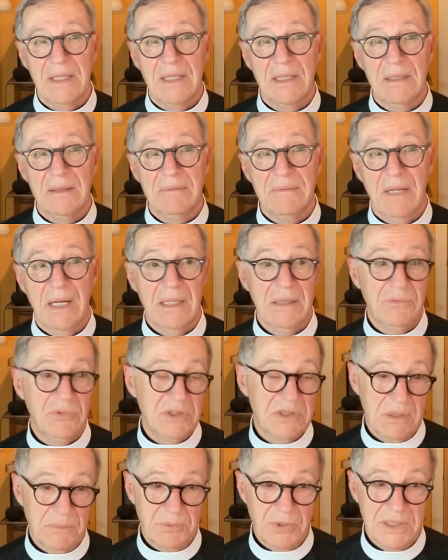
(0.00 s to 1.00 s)
Uh, I
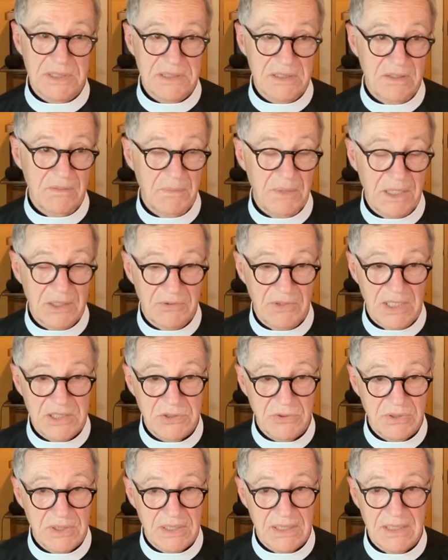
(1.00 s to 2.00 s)
was the president of my
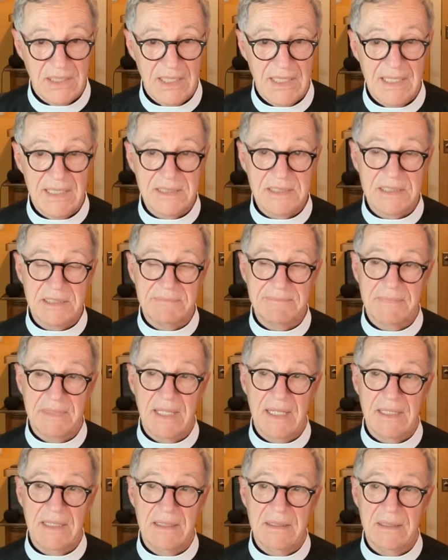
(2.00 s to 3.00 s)
graduating class
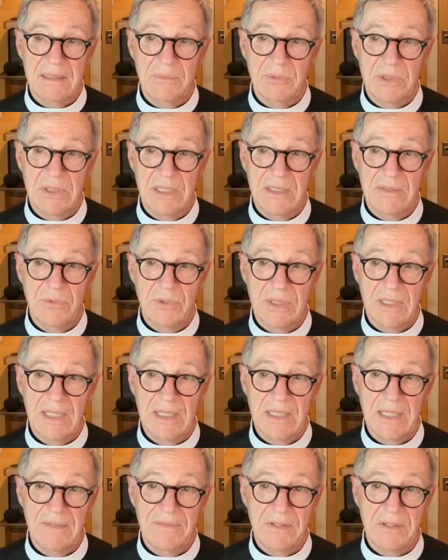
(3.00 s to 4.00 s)
that when I when I
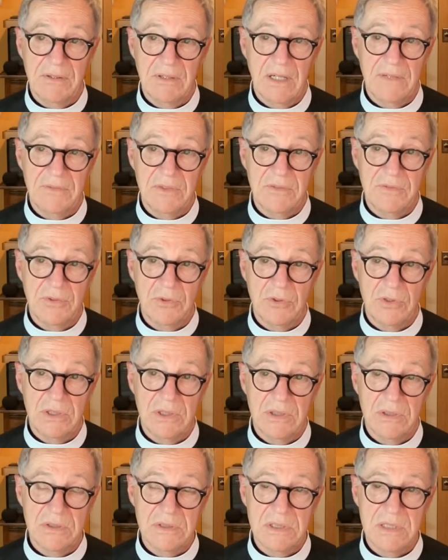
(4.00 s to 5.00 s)
left there after four
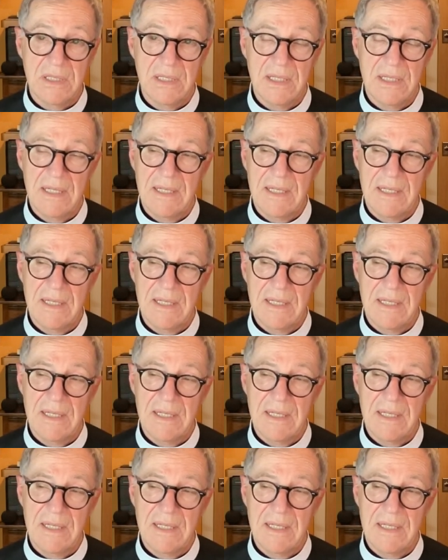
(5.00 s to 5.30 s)
years.